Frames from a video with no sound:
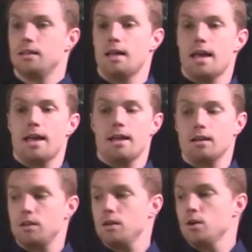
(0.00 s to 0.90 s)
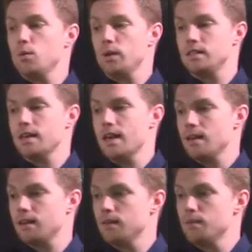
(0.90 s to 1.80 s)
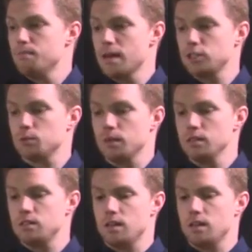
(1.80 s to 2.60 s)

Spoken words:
and we take measurements